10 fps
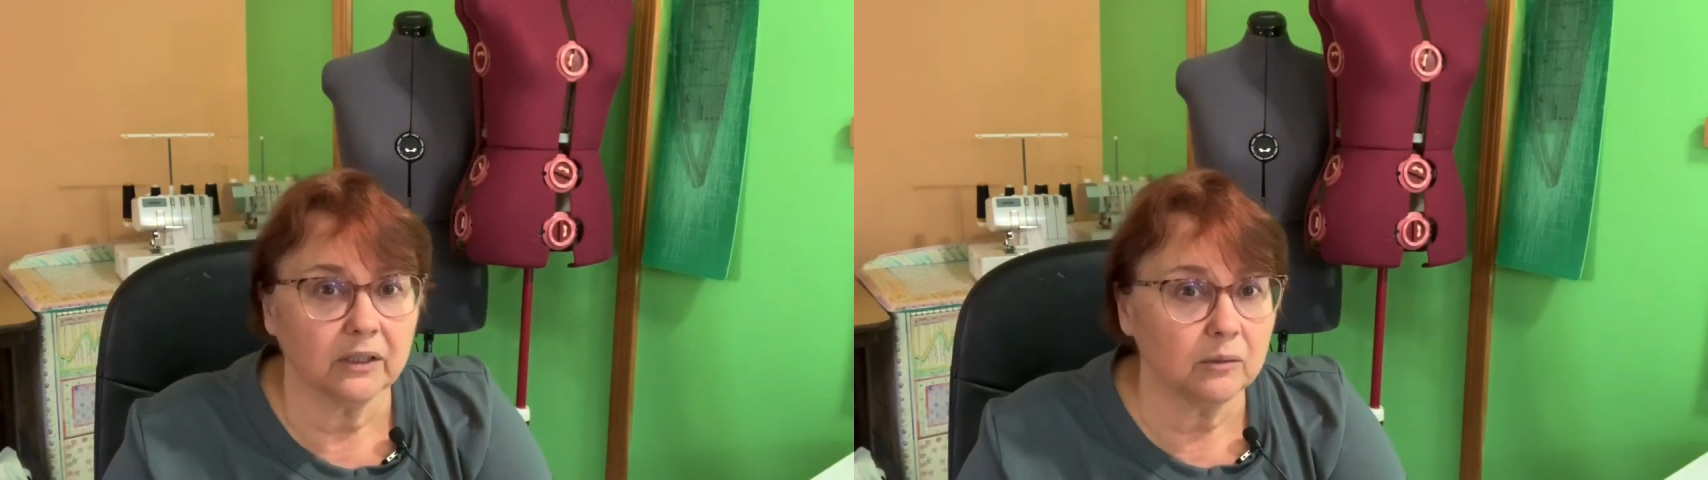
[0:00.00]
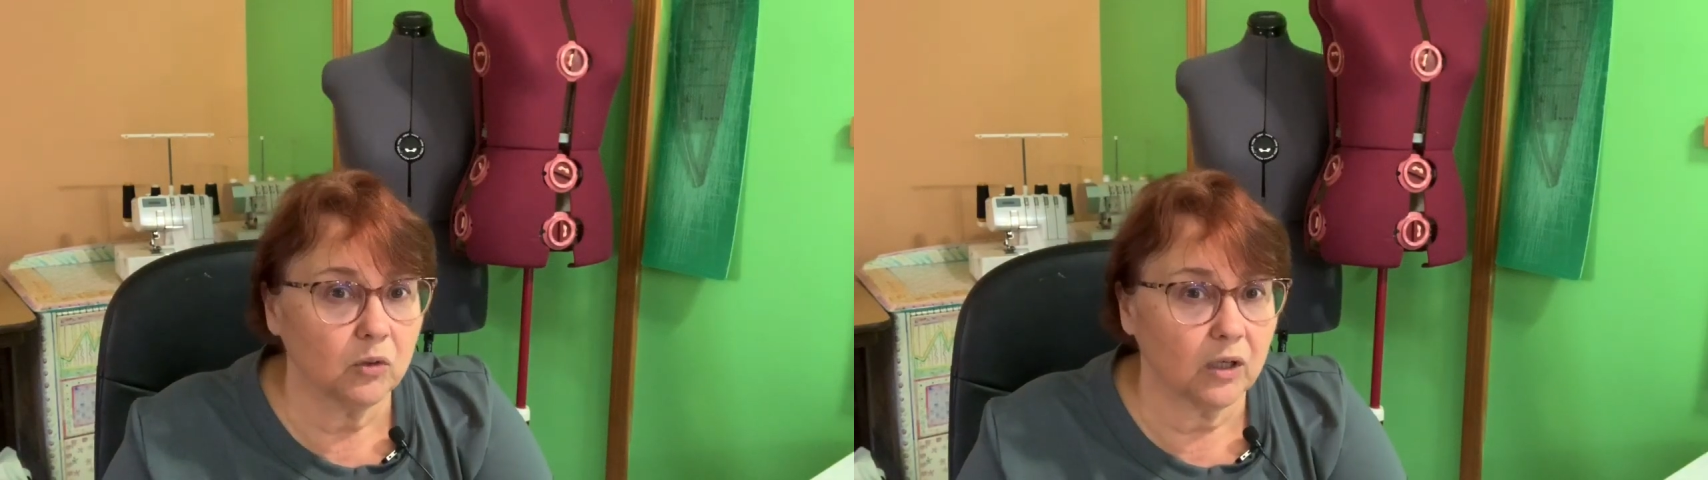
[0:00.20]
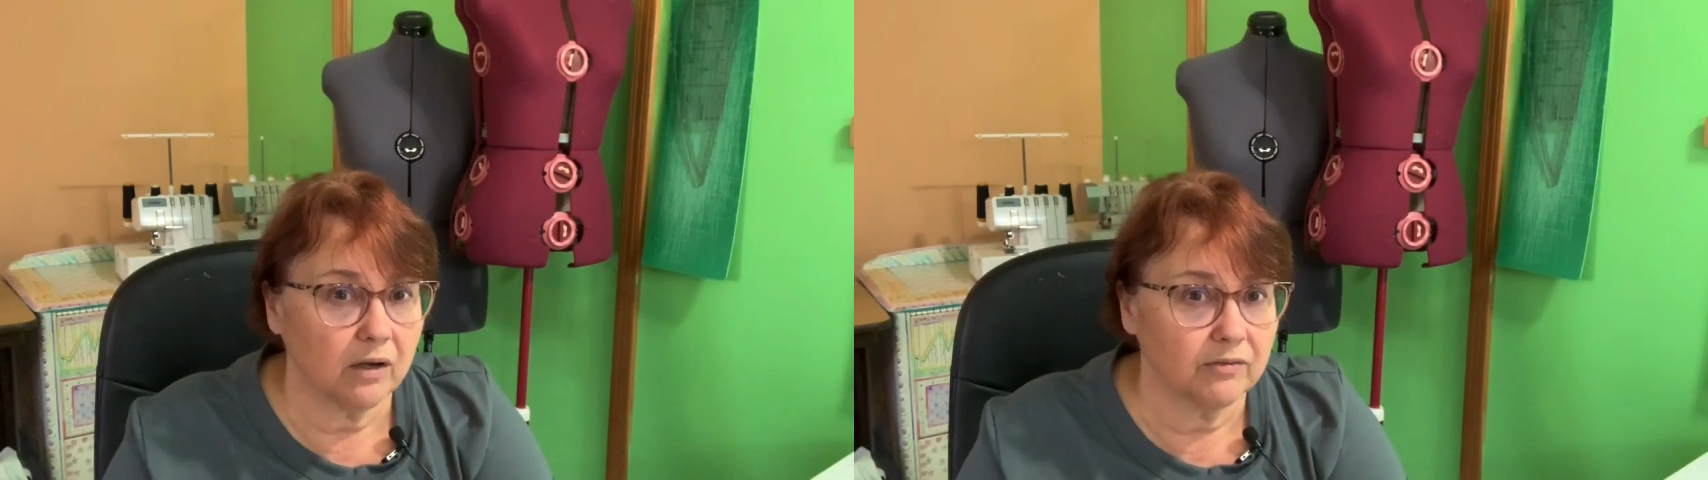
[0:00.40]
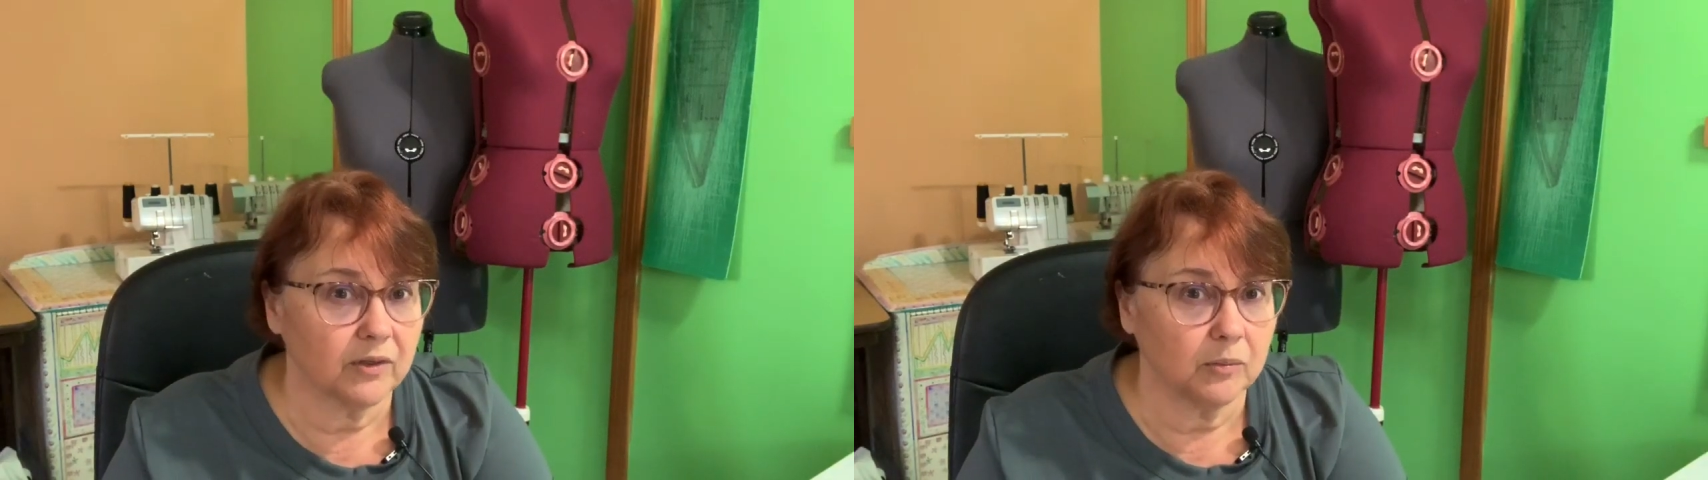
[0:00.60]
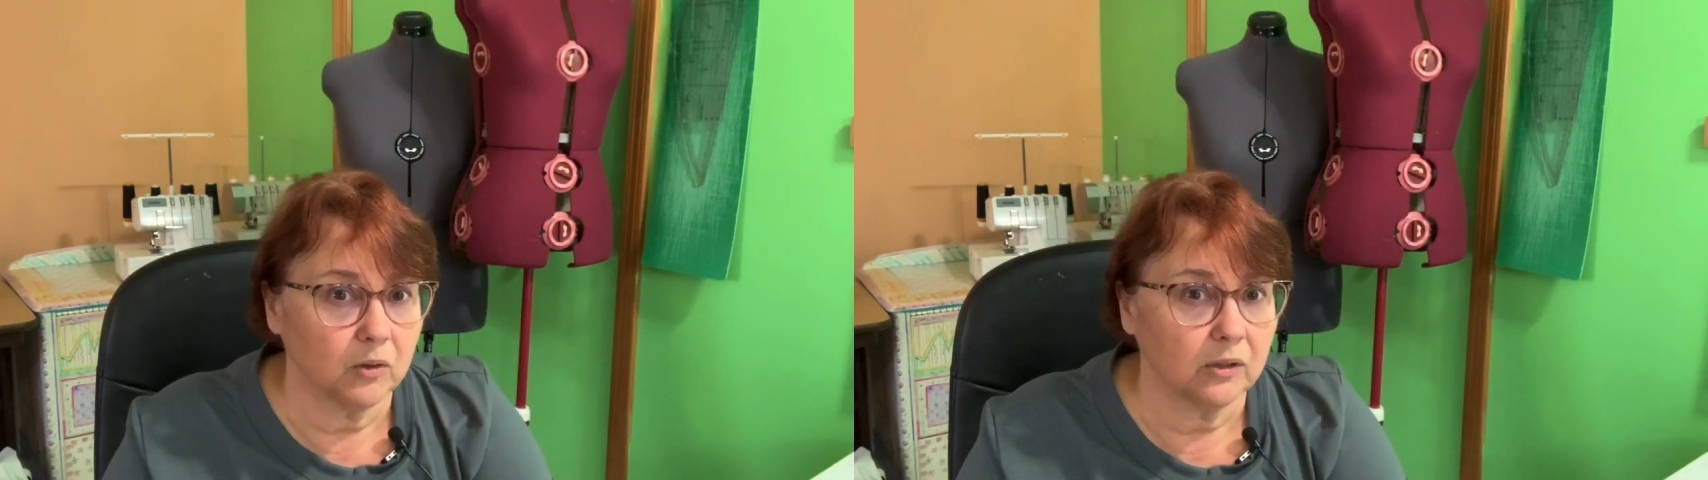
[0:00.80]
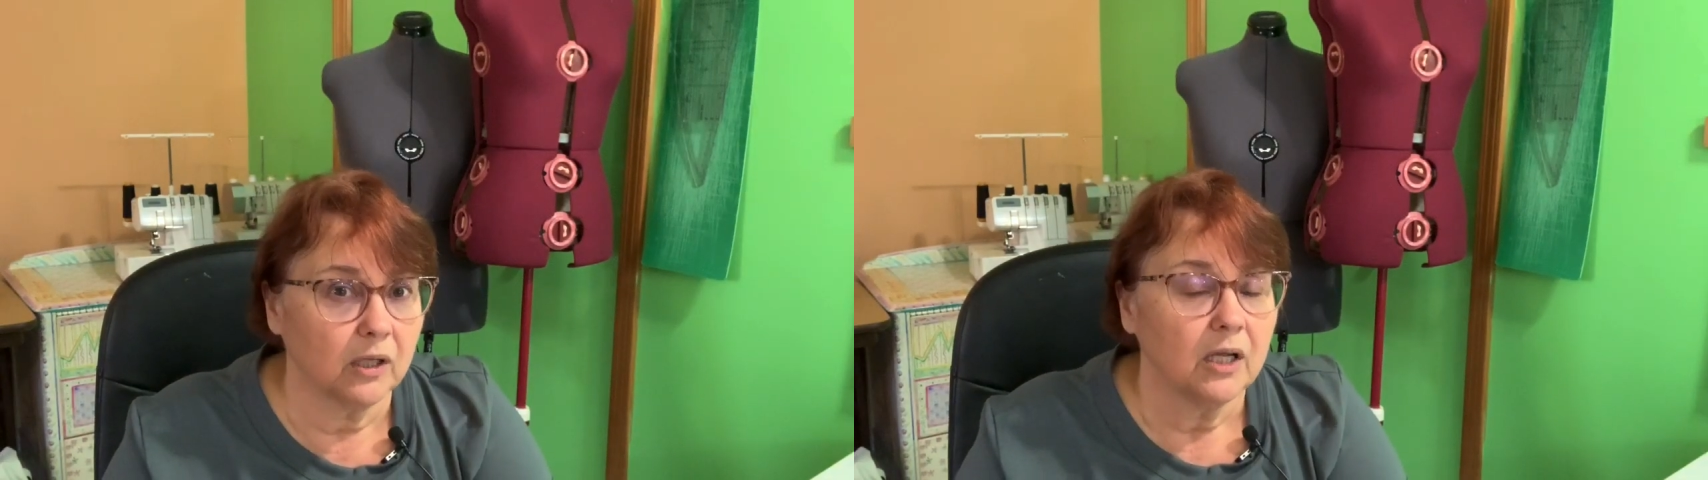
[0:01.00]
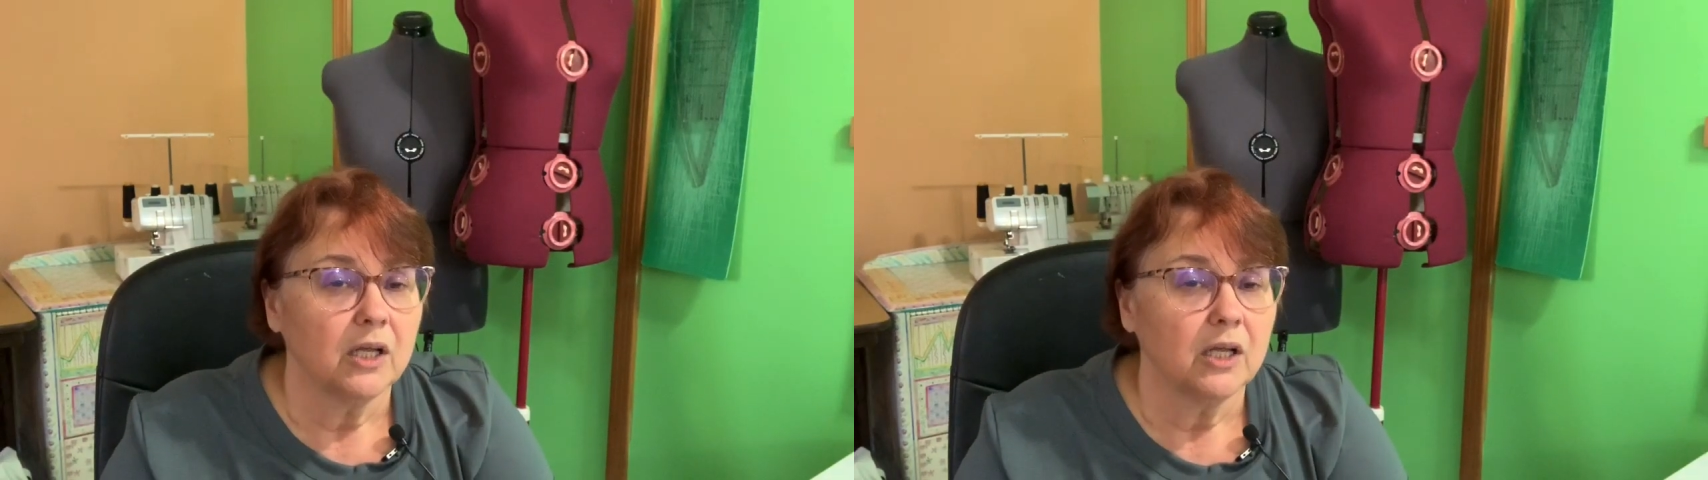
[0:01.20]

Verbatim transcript: little more comfortable.